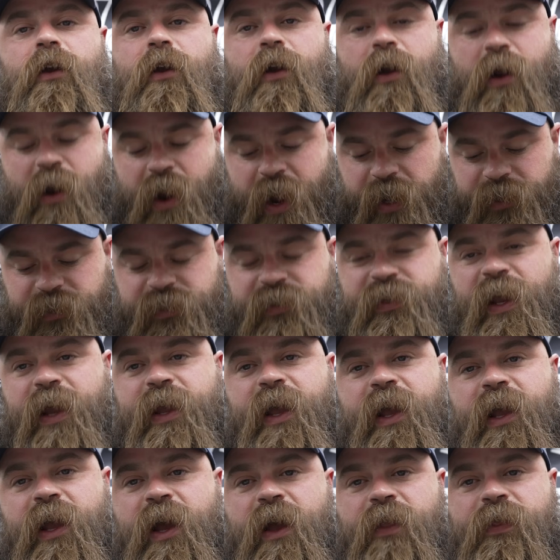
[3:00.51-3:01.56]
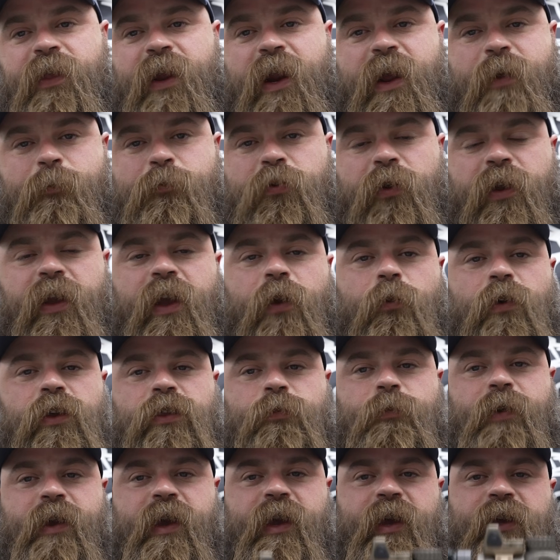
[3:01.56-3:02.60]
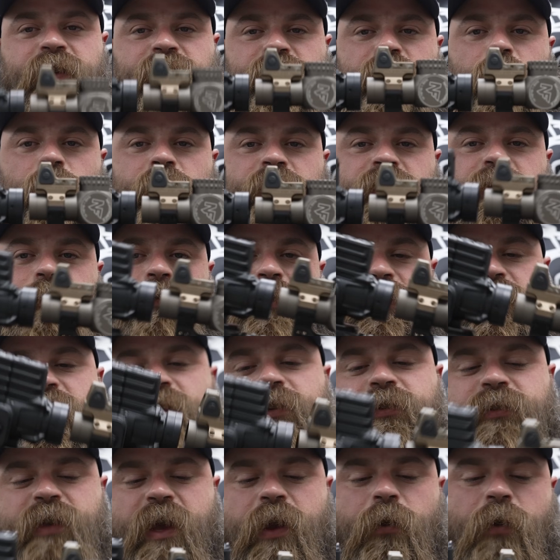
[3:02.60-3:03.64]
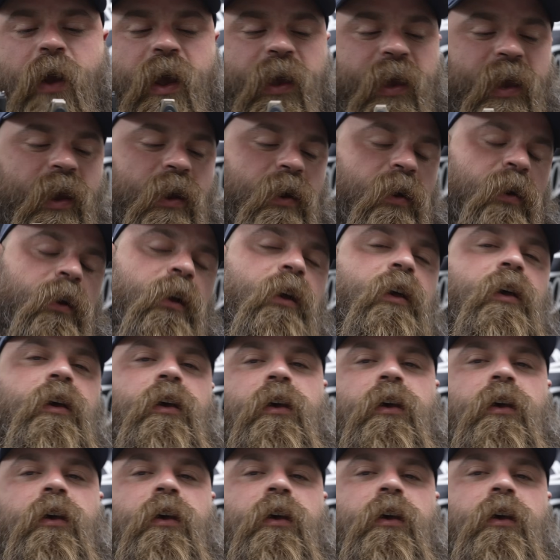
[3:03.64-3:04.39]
All right, second gun that I am bringing with me is going to be this thing right here.